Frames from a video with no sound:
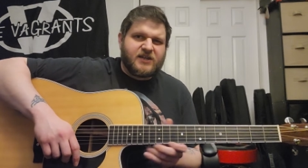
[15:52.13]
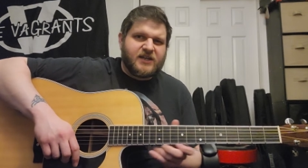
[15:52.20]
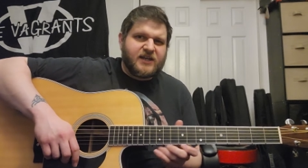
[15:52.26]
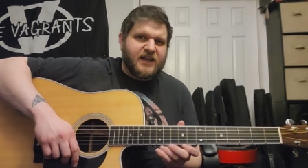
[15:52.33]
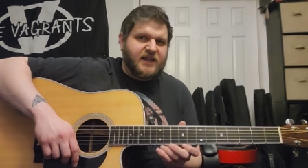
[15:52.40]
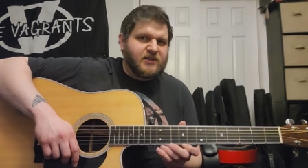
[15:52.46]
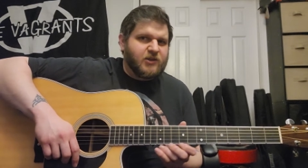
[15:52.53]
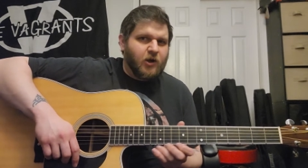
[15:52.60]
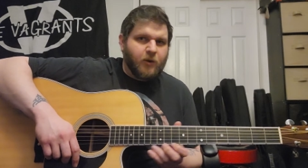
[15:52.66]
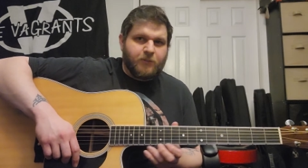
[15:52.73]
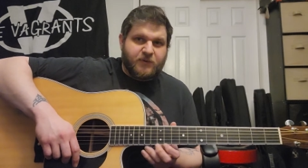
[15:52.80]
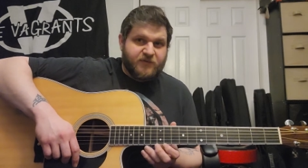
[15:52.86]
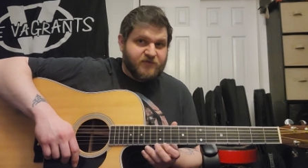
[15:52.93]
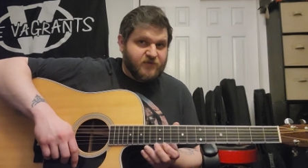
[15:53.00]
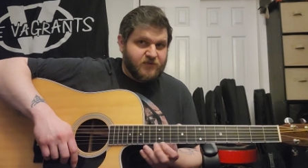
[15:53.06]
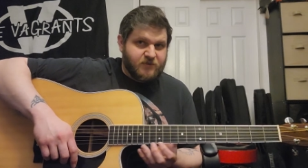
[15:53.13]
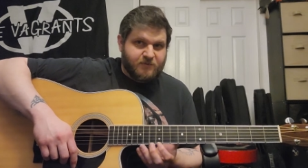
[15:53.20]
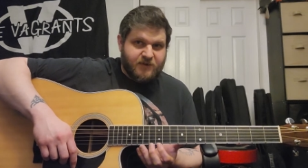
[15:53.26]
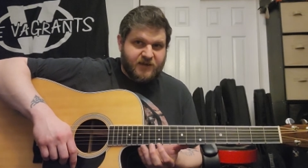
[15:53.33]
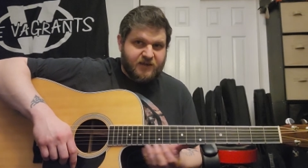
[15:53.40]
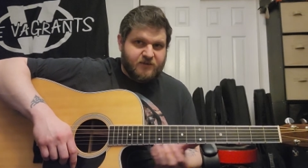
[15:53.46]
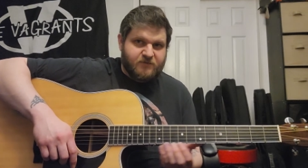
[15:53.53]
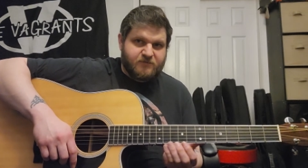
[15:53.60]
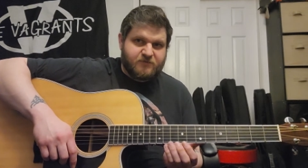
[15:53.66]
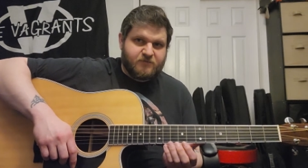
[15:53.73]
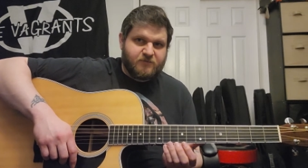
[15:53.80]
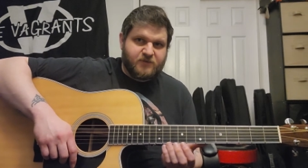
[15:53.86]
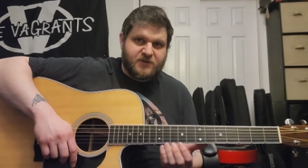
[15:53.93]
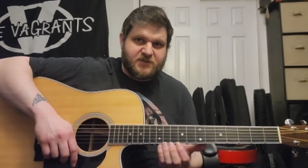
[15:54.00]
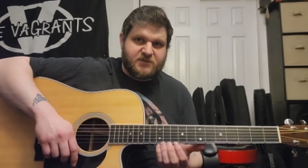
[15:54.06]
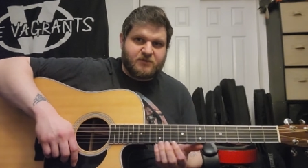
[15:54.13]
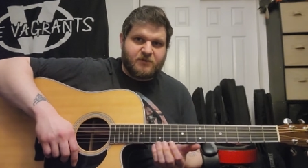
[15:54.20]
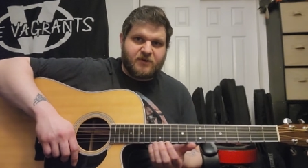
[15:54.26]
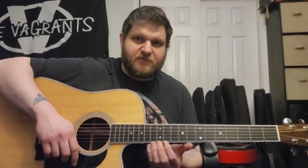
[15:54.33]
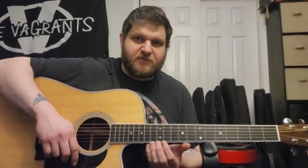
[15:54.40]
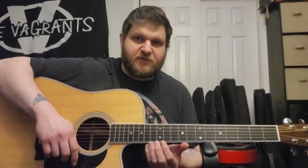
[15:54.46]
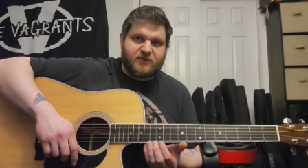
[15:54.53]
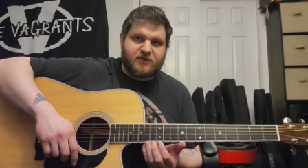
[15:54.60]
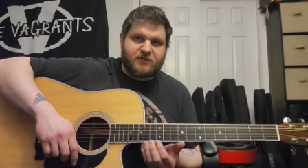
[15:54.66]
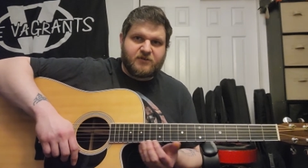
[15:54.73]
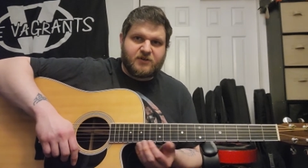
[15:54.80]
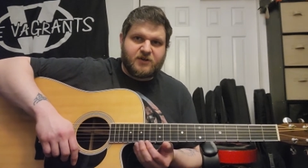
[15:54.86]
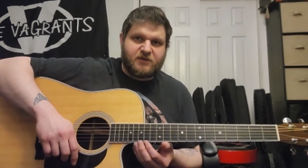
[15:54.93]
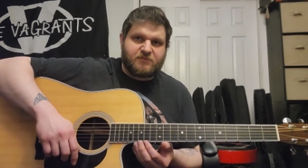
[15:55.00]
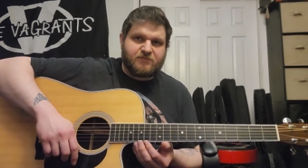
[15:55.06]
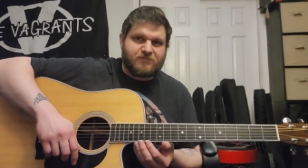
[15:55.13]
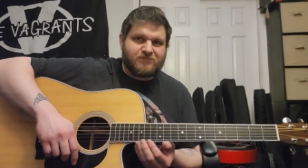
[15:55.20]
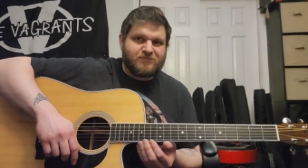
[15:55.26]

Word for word: And I don't prefer the mic whatsoever. Um,